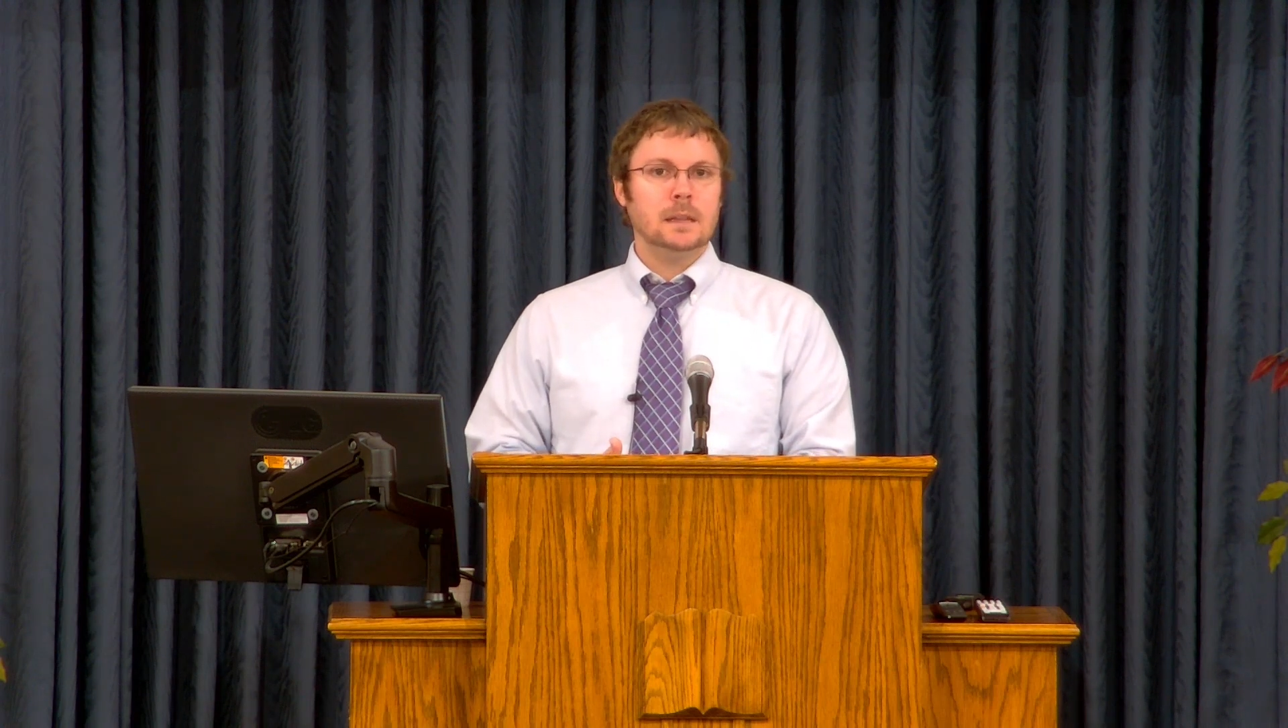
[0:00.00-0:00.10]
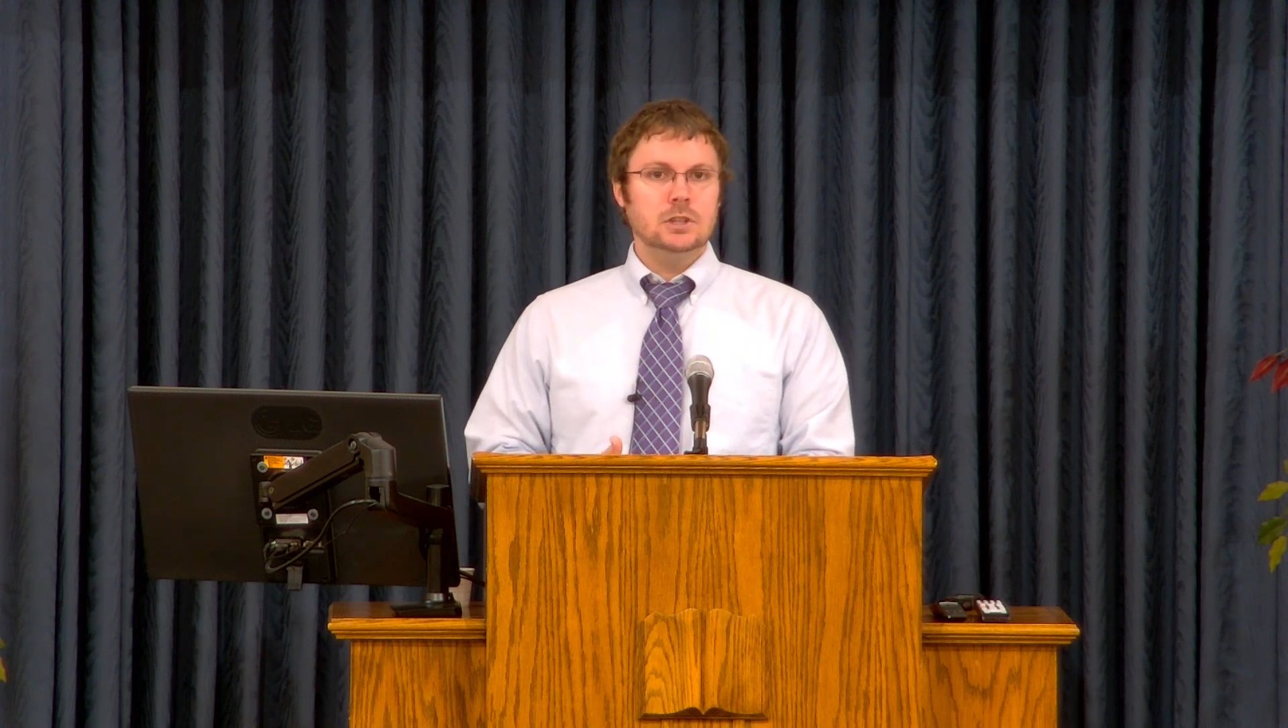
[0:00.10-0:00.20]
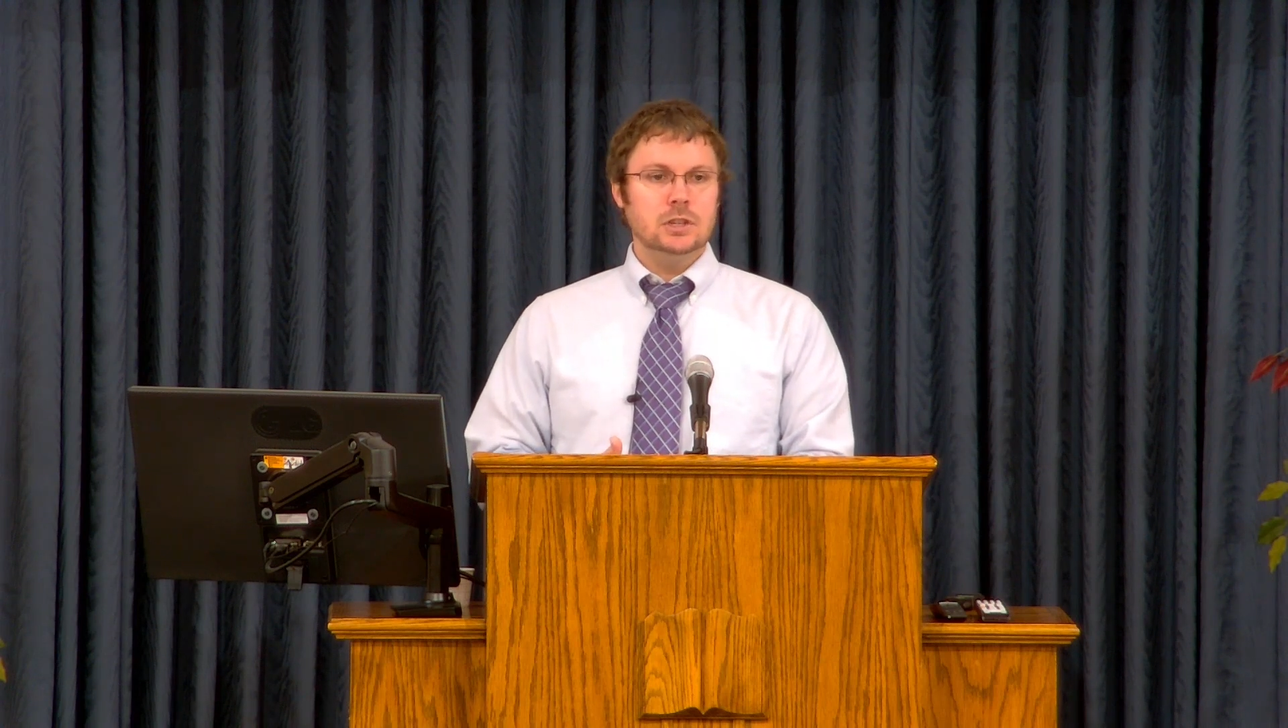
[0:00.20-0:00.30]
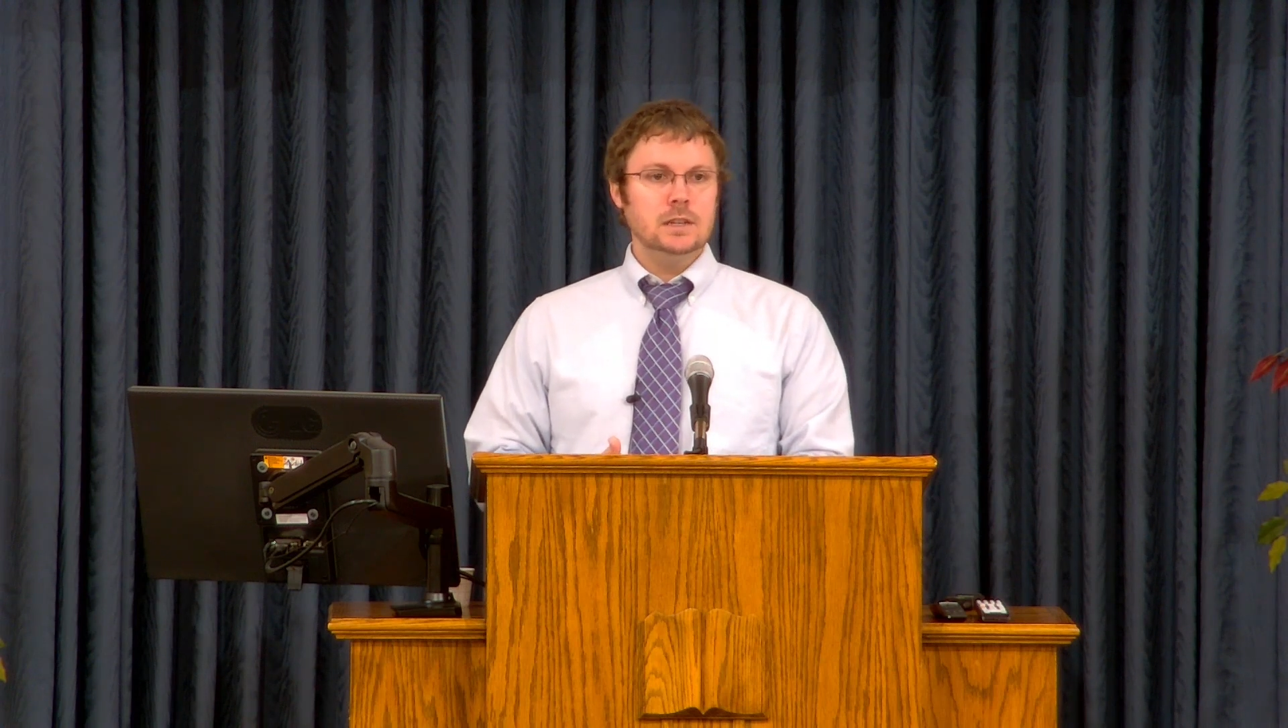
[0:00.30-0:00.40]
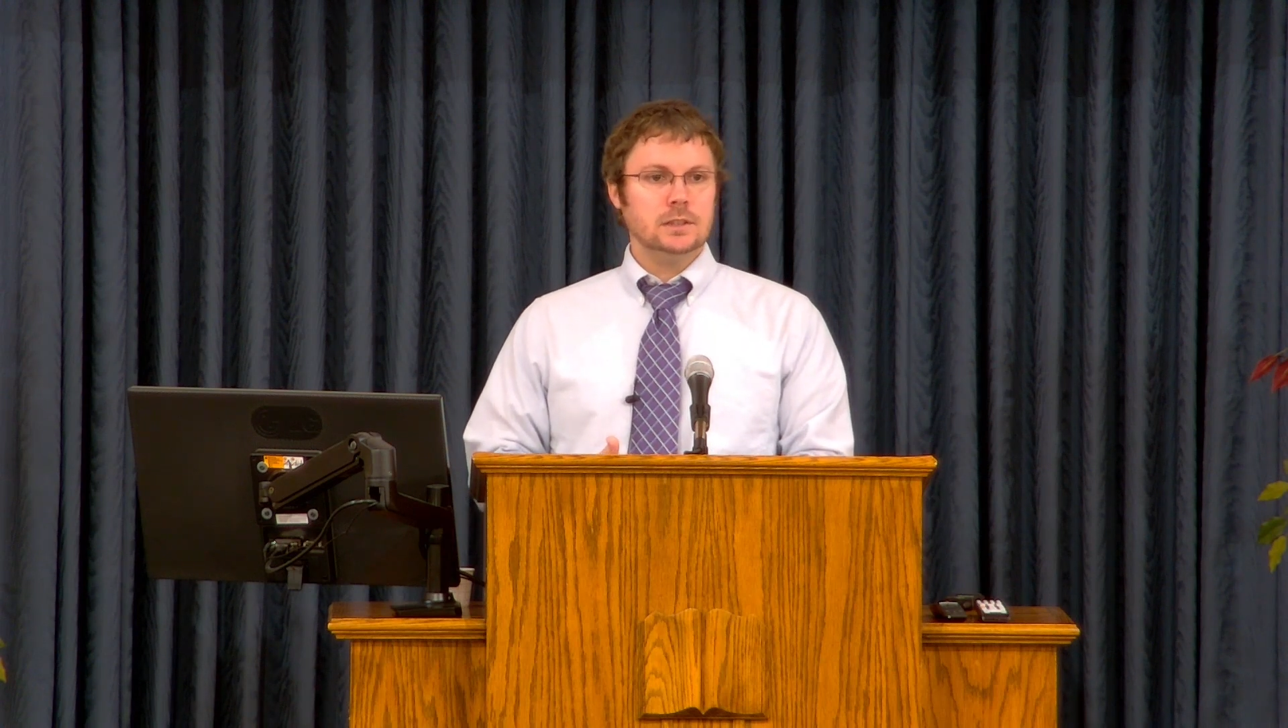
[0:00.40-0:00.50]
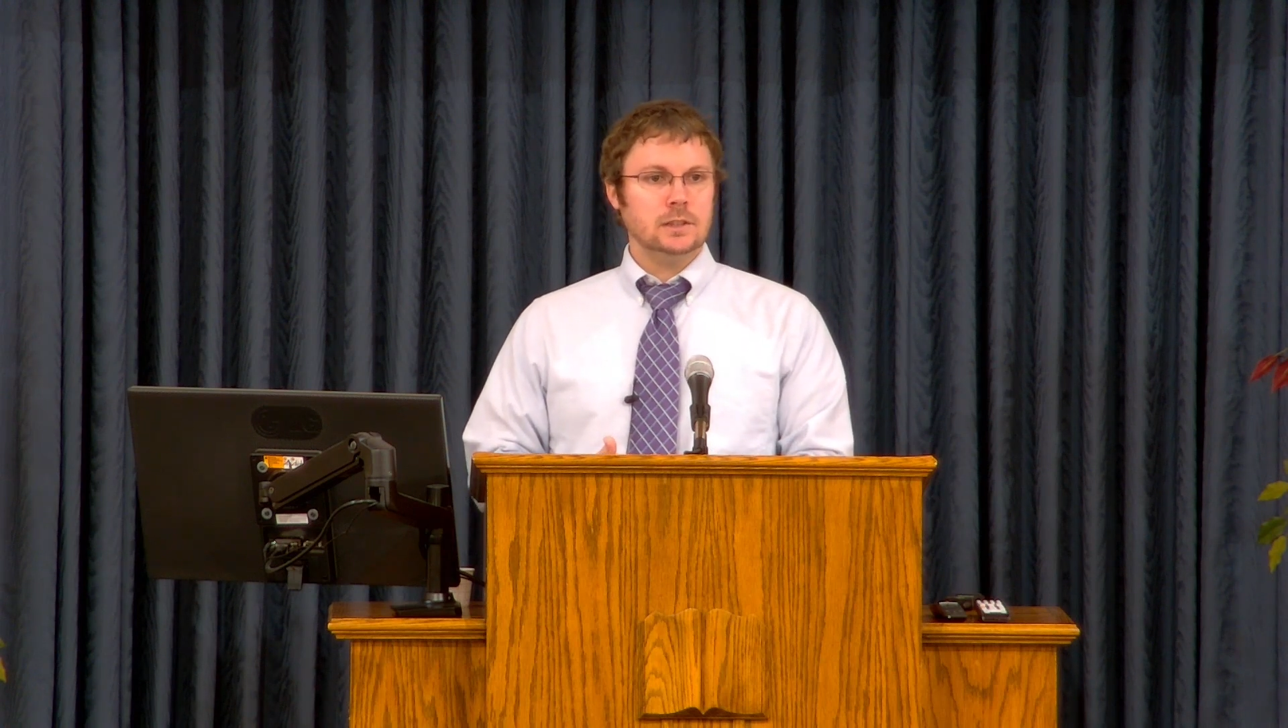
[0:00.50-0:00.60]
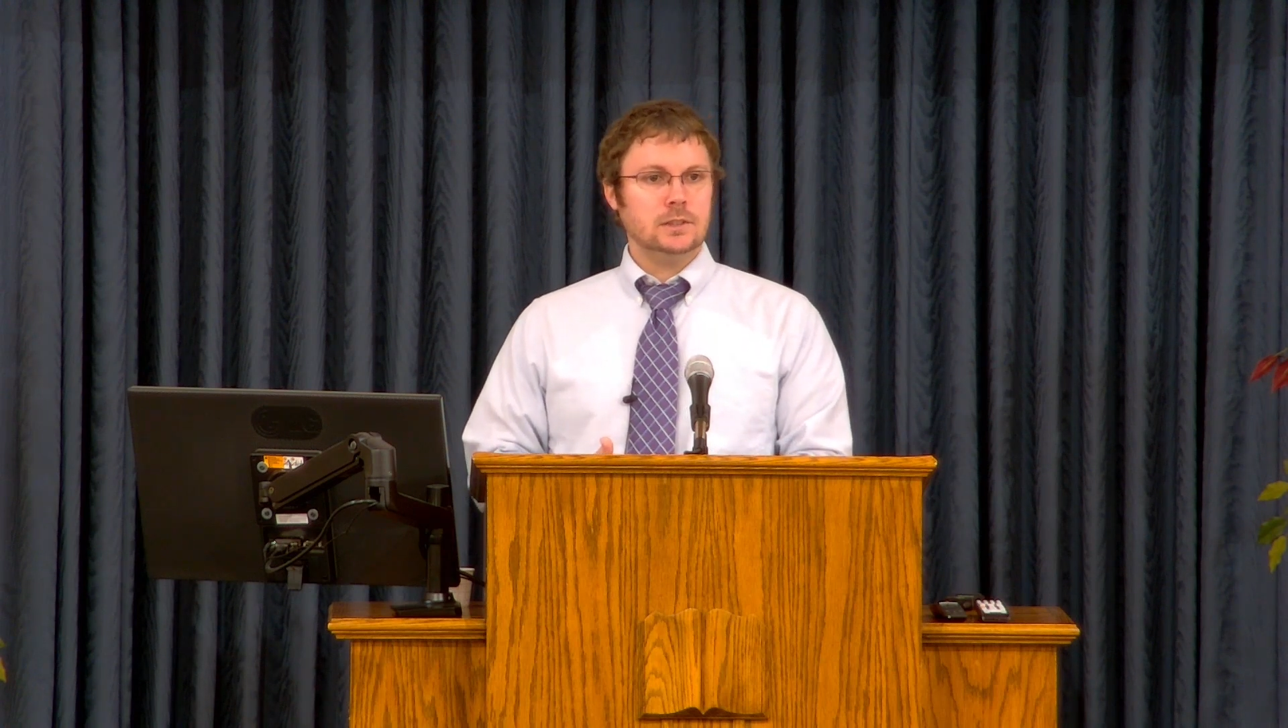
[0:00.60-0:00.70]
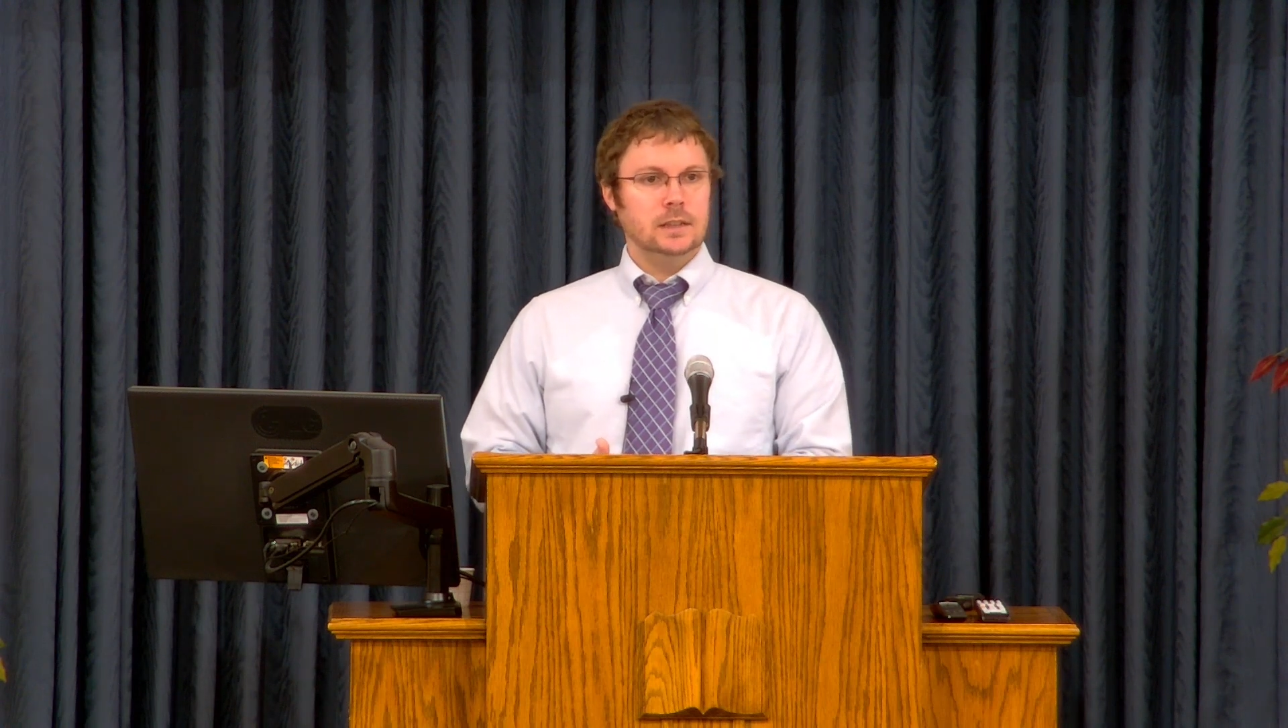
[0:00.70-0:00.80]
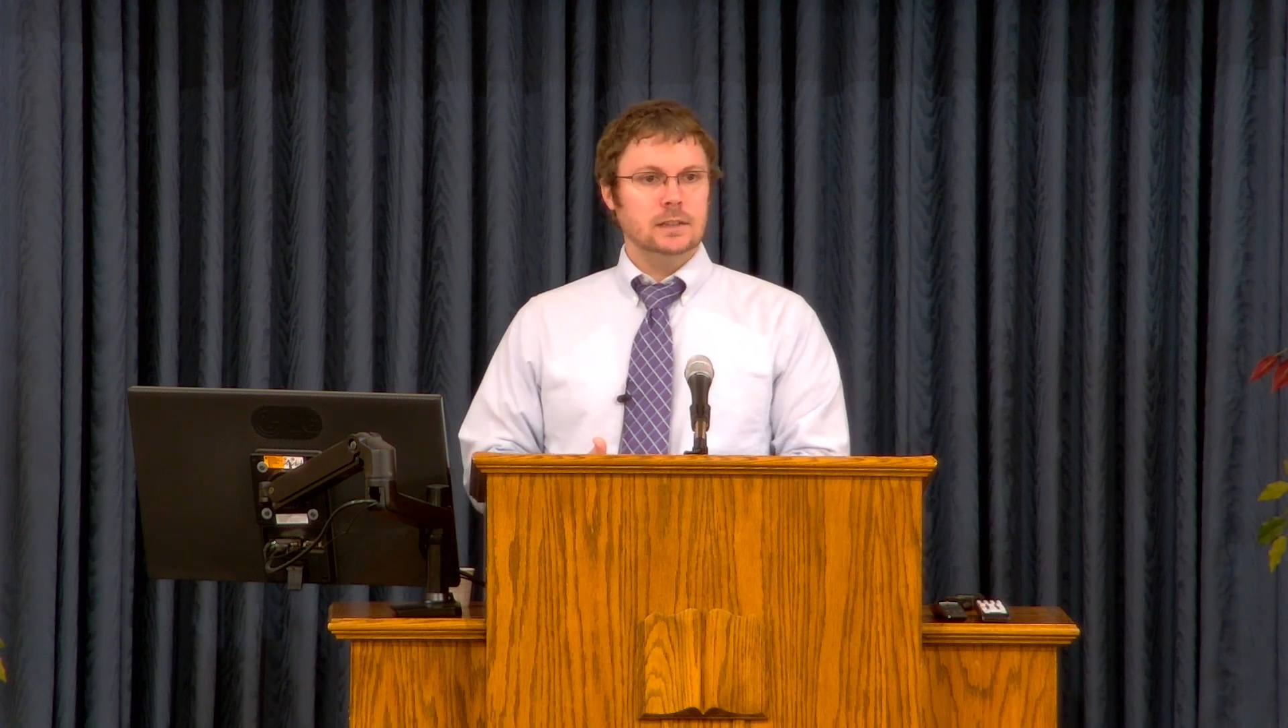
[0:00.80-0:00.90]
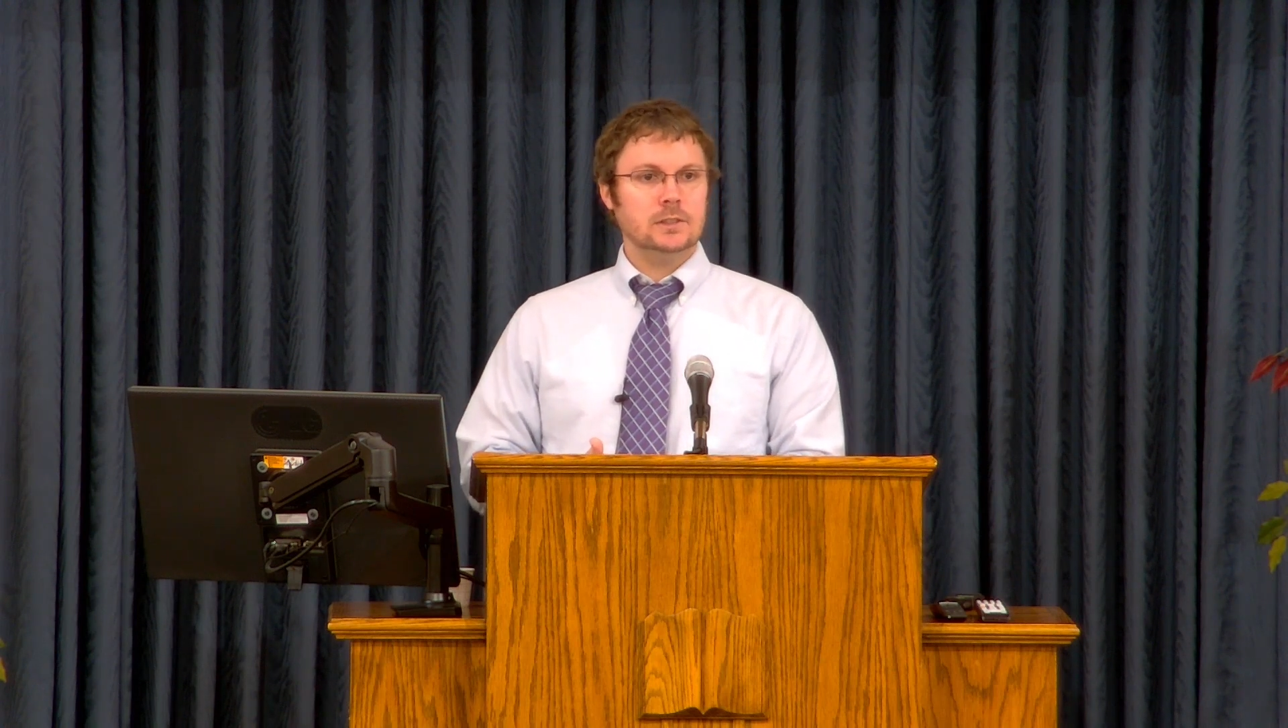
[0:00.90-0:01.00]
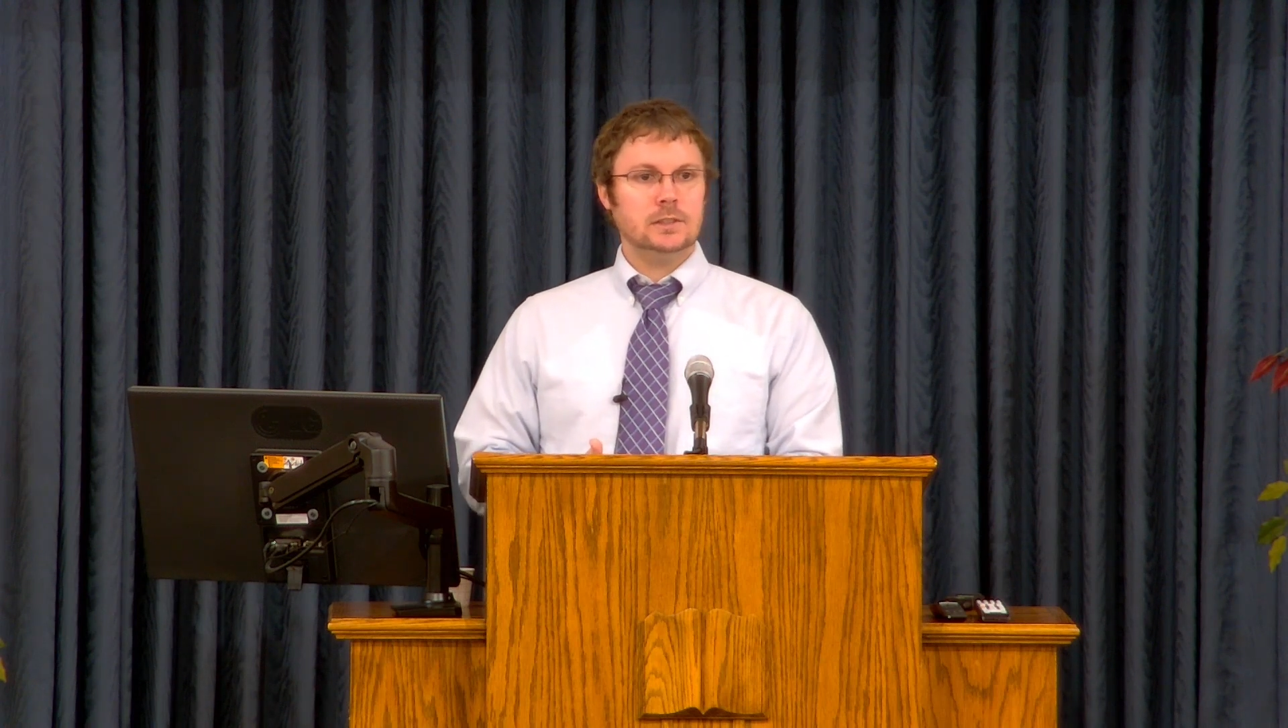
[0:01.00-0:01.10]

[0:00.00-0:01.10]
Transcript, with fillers: Jesus is